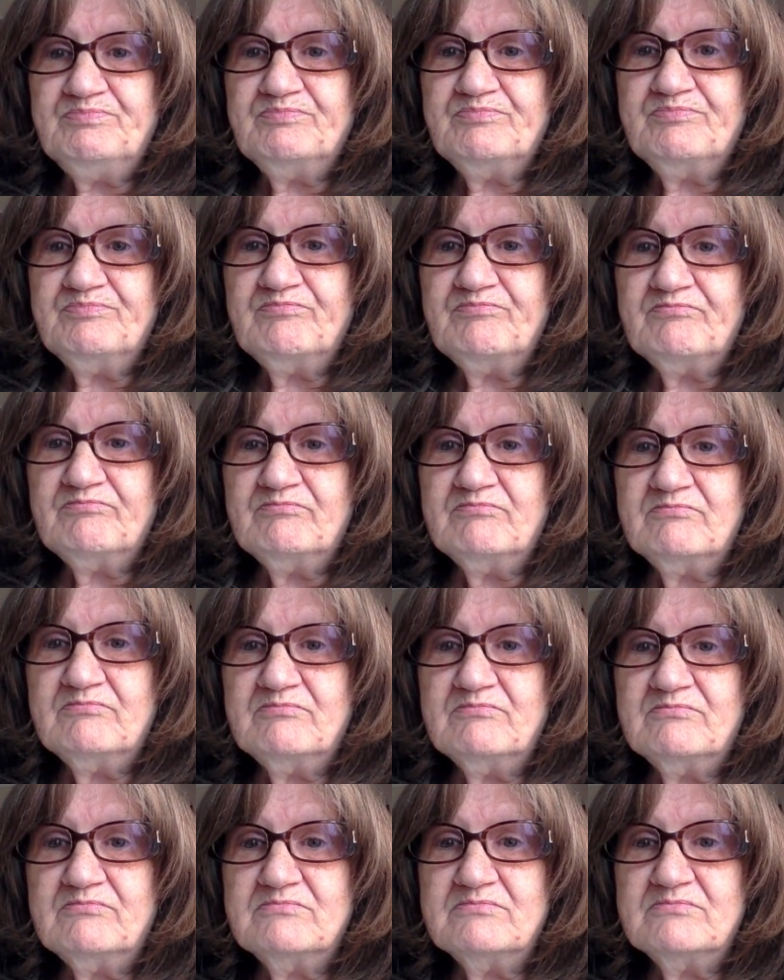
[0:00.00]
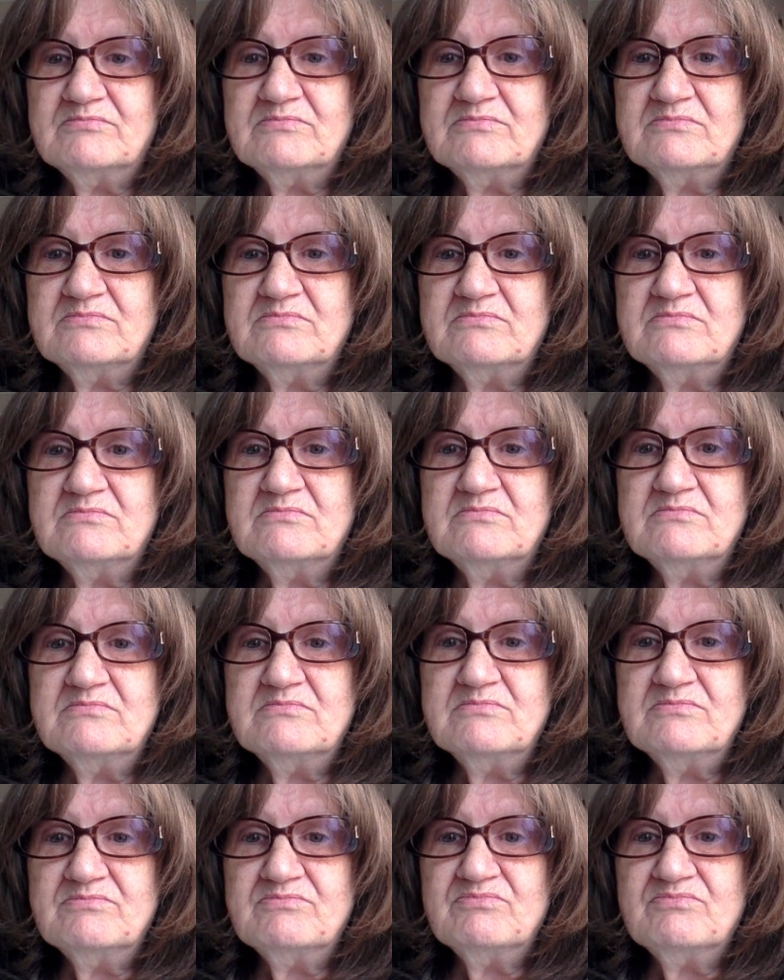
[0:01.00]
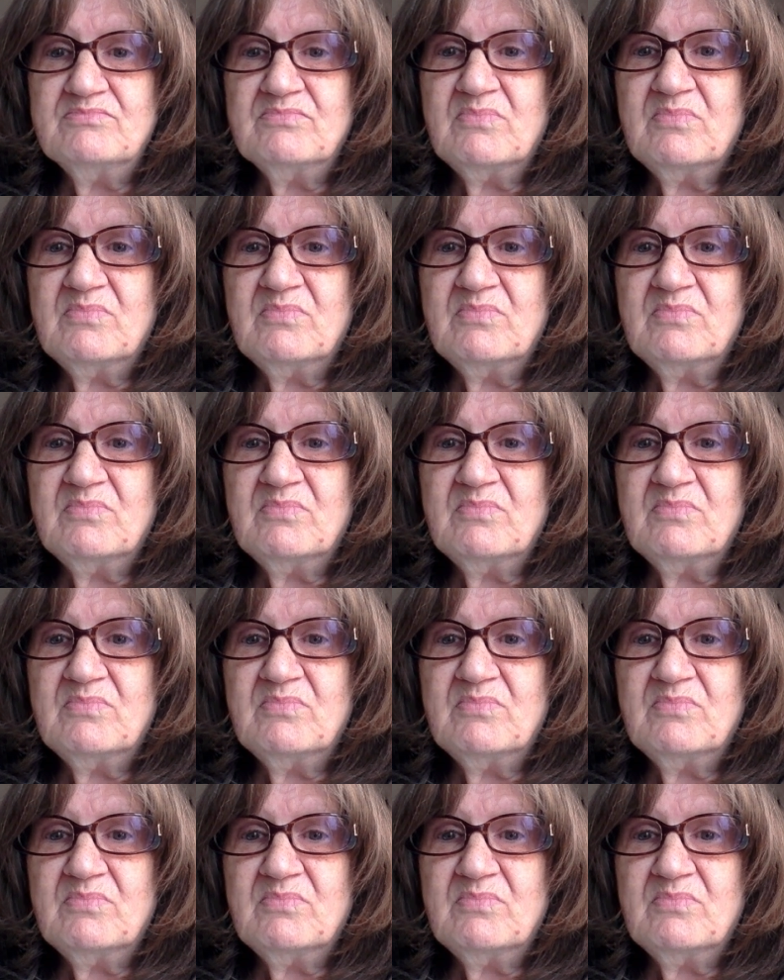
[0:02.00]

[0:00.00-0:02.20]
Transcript: [no speech]